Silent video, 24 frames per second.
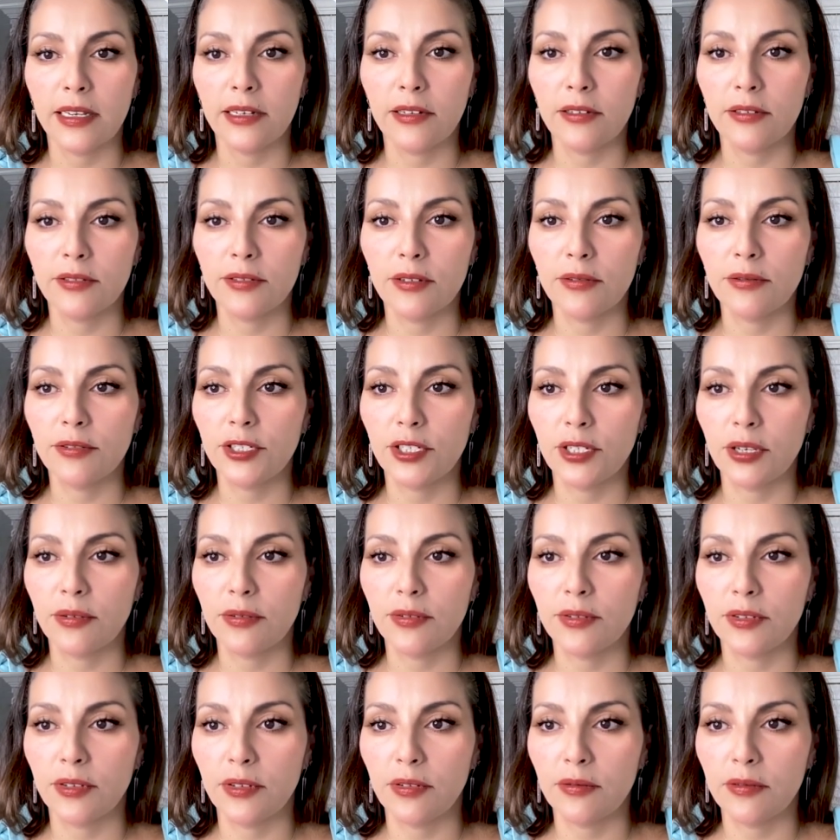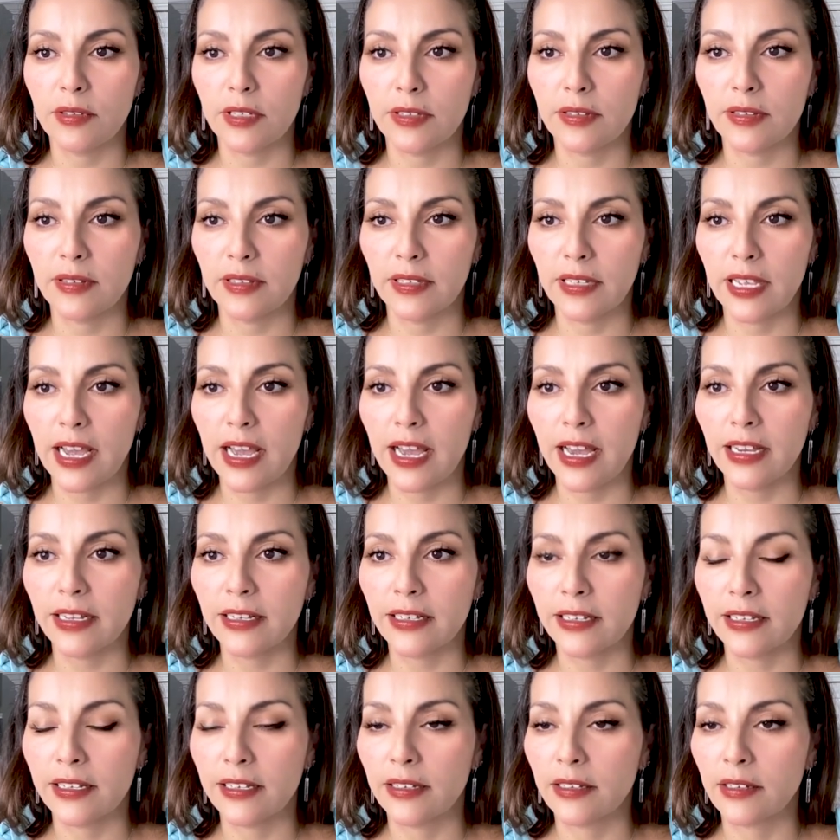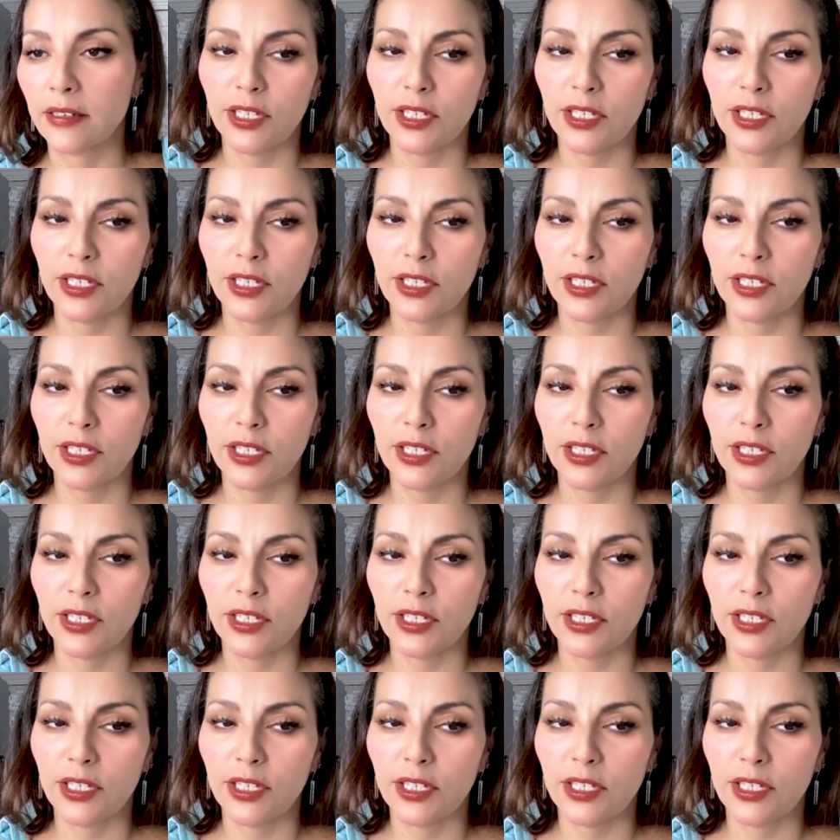It also shows you the stock.